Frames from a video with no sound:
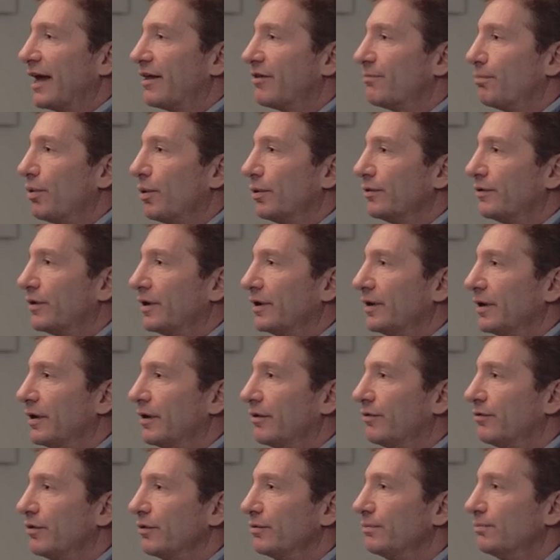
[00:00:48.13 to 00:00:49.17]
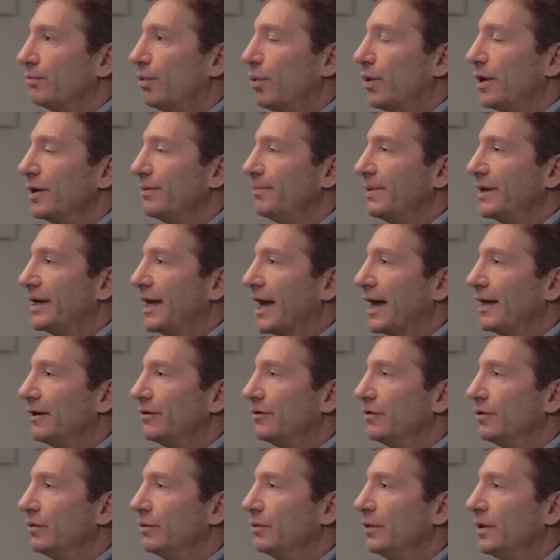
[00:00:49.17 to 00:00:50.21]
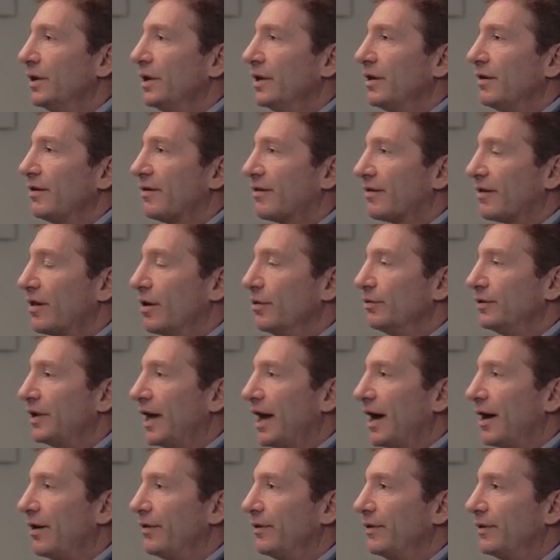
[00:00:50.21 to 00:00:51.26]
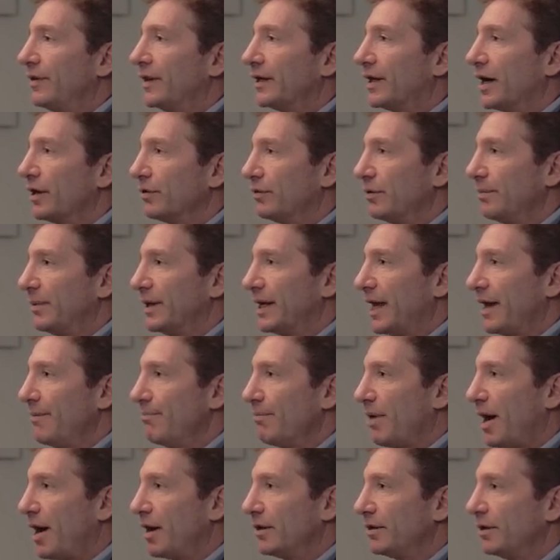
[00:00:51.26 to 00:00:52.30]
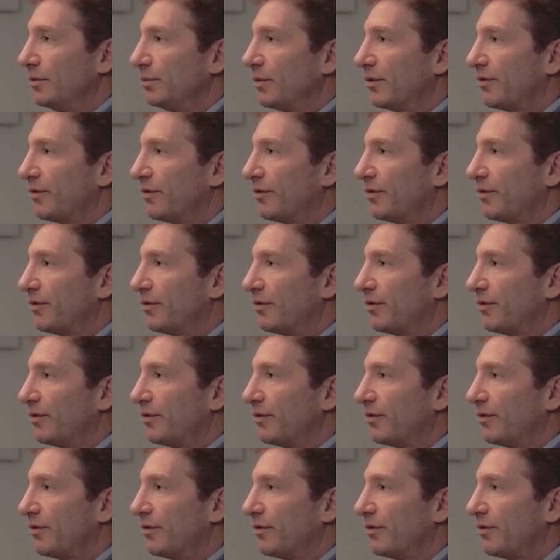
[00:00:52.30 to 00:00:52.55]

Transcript: exports at a certain point began to slow down. The country became mired in